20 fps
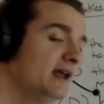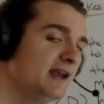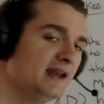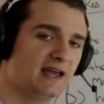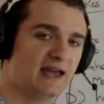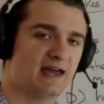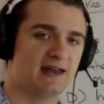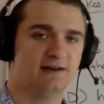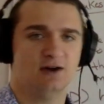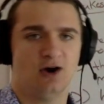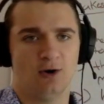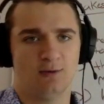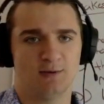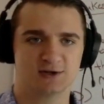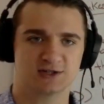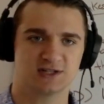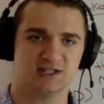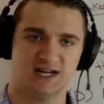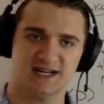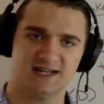And again,
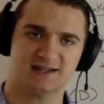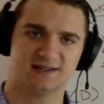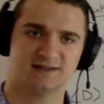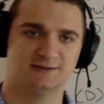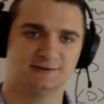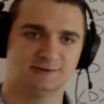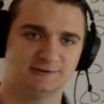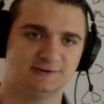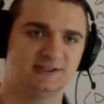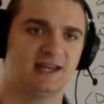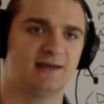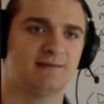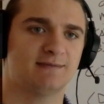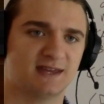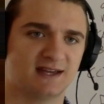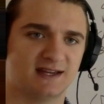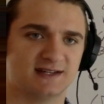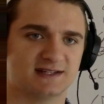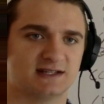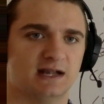almost like, same
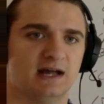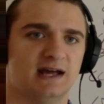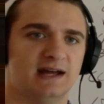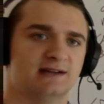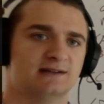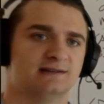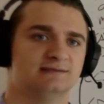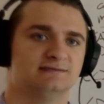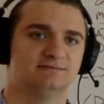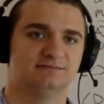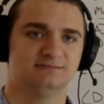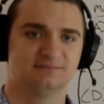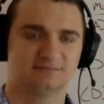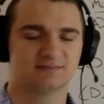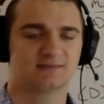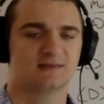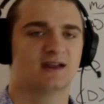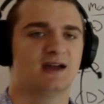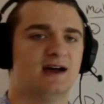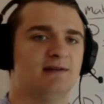thing as like,
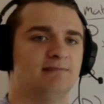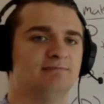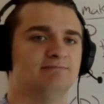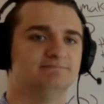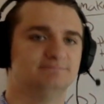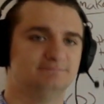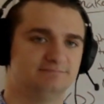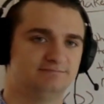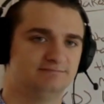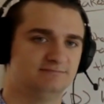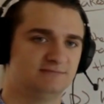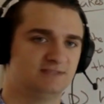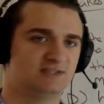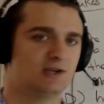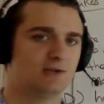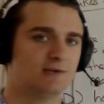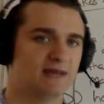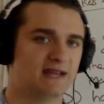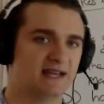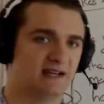I'm
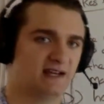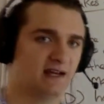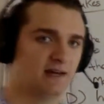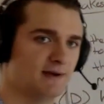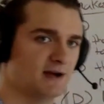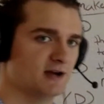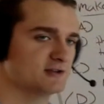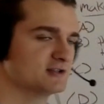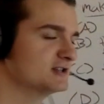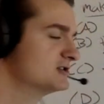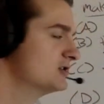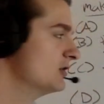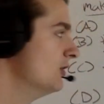still making a comparison.